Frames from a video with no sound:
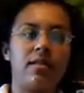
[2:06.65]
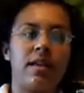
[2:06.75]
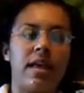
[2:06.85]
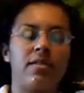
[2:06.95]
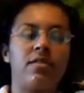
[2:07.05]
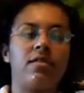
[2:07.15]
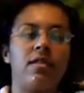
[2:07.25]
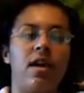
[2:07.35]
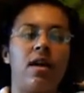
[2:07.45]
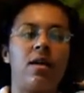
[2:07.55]
tests
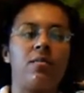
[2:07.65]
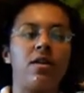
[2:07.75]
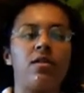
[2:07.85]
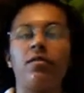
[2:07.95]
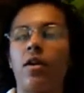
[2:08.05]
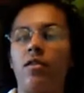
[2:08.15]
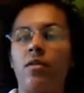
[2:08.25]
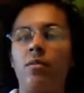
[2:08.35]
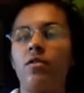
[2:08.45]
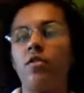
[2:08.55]
that are very
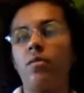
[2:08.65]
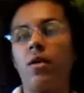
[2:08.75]
similar to the